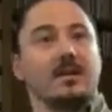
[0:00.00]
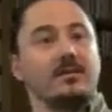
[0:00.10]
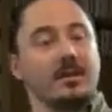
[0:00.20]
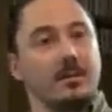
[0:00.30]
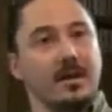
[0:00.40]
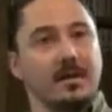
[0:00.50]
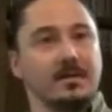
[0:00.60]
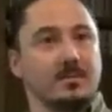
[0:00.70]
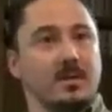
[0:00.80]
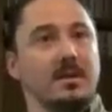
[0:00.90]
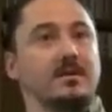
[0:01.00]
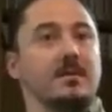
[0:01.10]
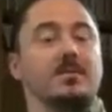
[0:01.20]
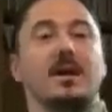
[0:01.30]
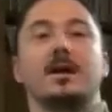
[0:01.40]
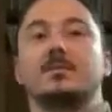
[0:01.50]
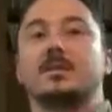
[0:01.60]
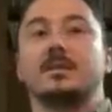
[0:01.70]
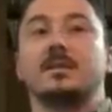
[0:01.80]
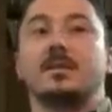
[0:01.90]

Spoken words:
living, make ends meet sometimes.